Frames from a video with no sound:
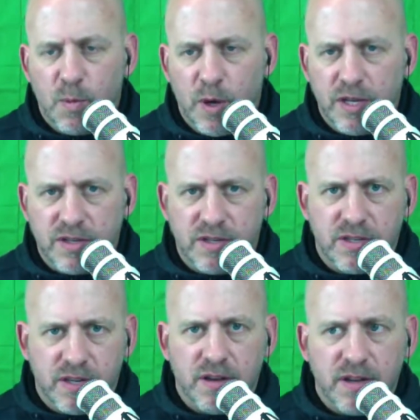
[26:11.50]
is
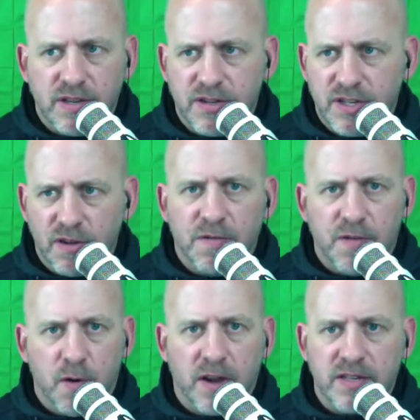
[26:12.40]
still
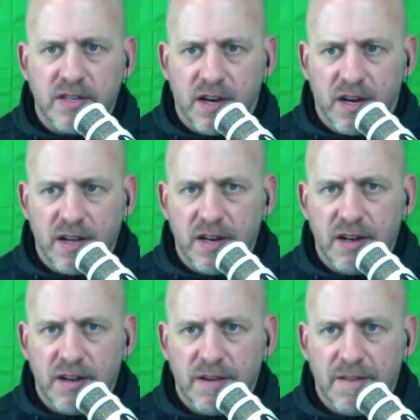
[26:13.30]
focused on
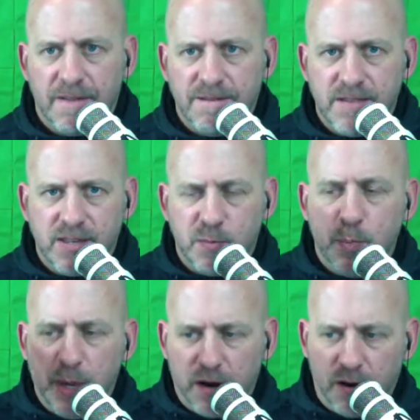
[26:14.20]
this
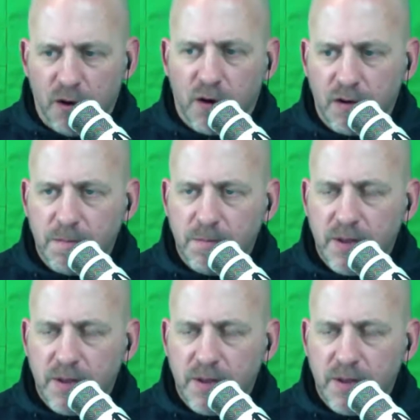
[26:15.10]
bigger goal.